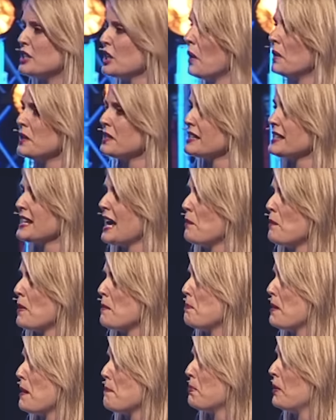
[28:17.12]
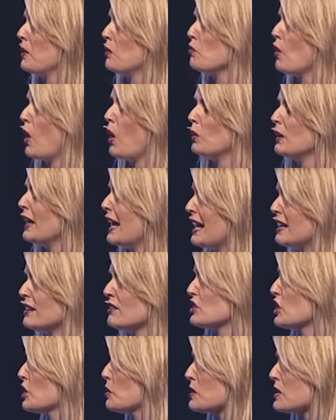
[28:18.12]
I don't understand when people roll
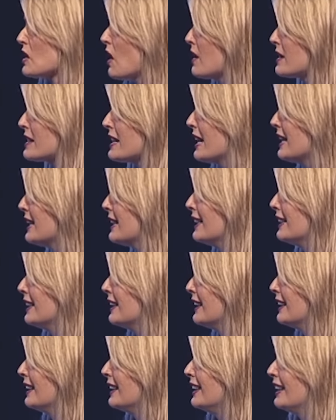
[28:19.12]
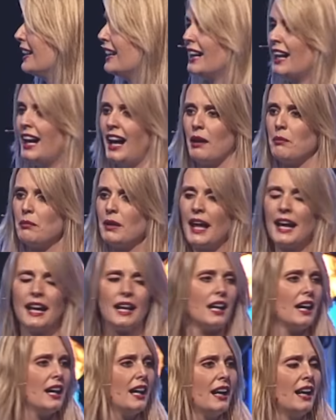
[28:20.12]
in two songs in. I'm
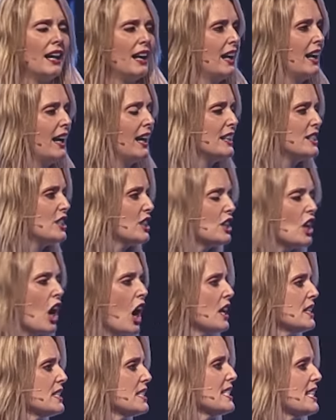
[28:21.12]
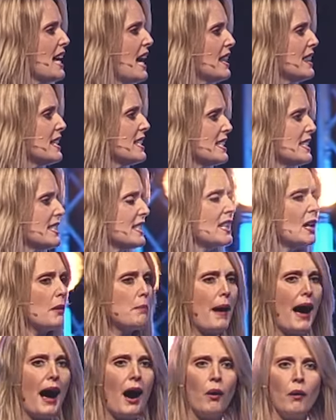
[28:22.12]
like, do you not understand? This isn't
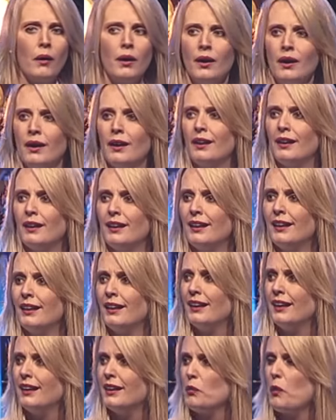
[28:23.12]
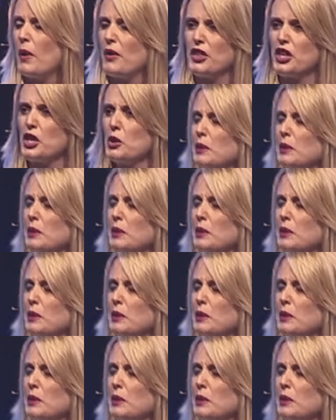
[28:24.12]
about whether